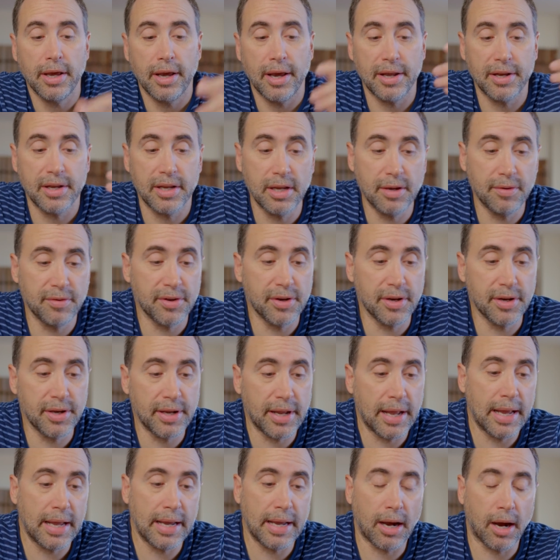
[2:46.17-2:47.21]
And even in
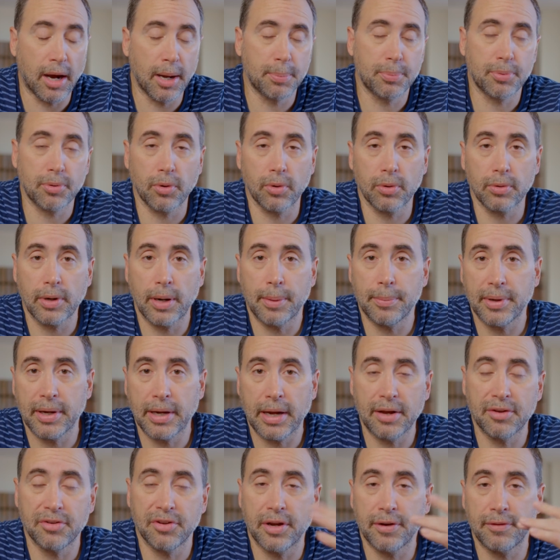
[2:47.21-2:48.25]
AI
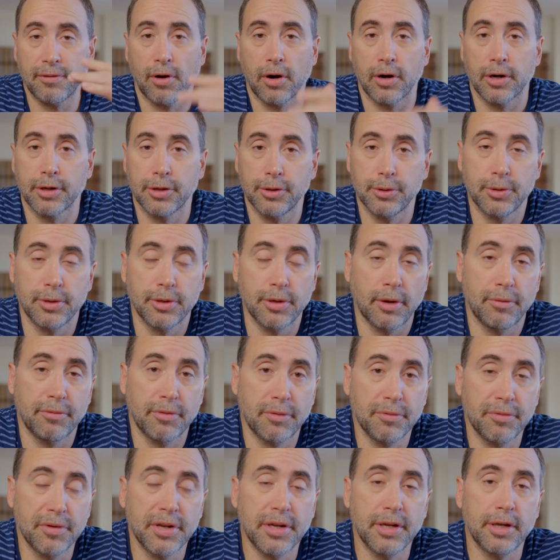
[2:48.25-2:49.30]
programming, as I've argued in
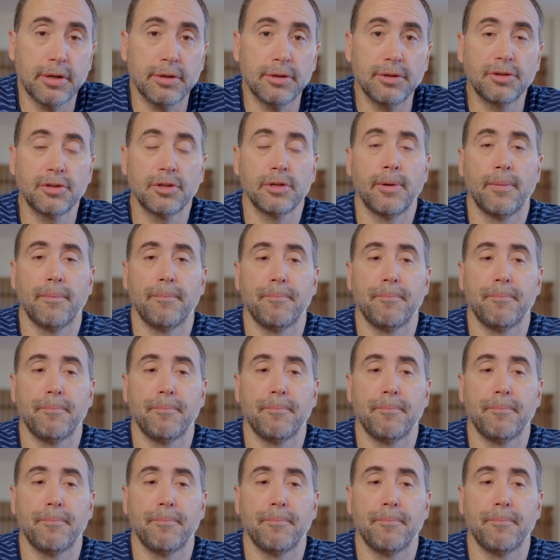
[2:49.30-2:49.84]
other videos,